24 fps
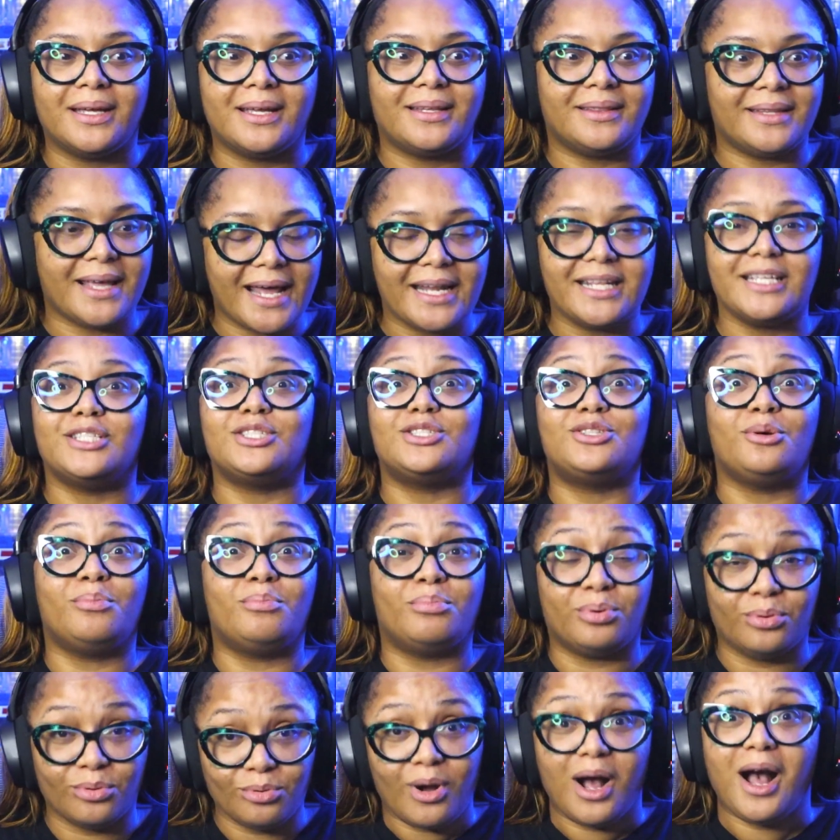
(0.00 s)
That is the
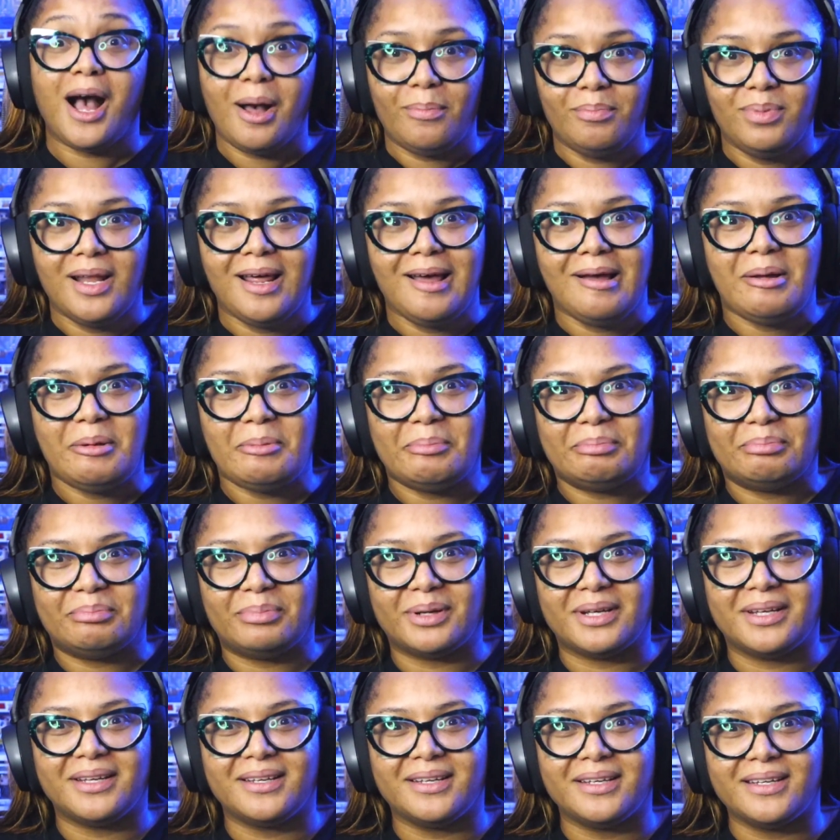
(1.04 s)
problem.
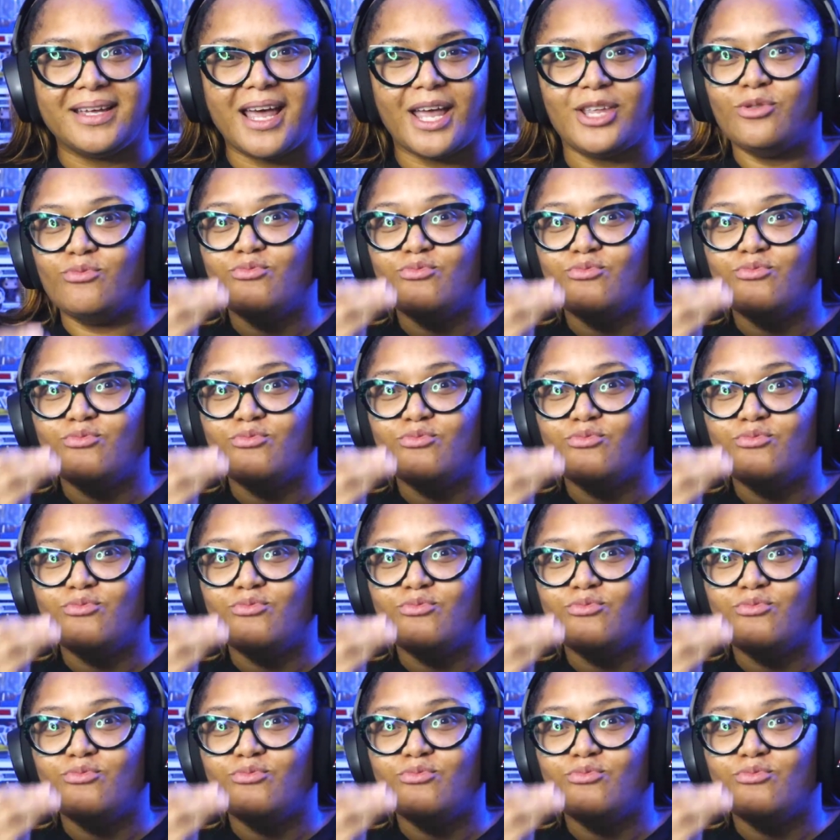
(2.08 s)
And